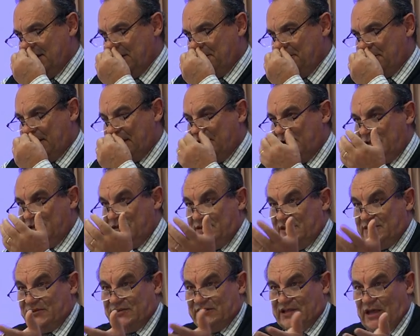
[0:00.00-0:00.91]
But
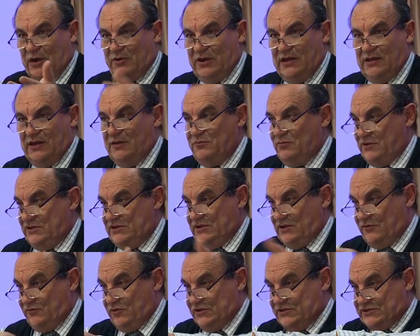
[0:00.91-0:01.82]
this is how we,
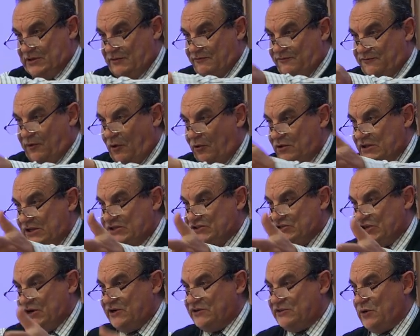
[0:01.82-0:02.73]
uh, with some folding
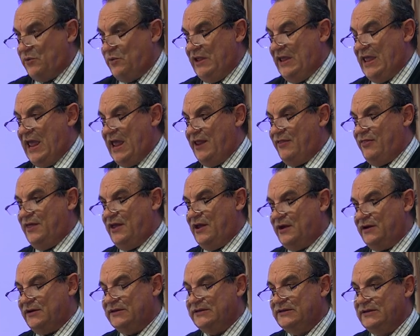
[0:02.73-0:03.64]
chairs that we had
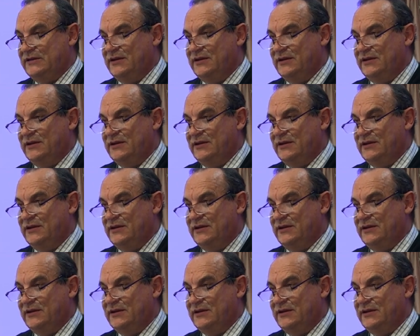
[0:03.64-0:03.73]
there,